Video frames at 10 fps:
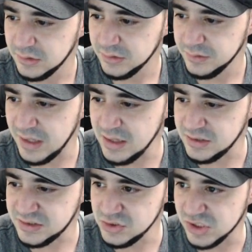they
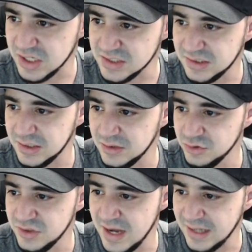suggested
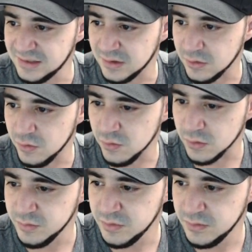Nectar Orb,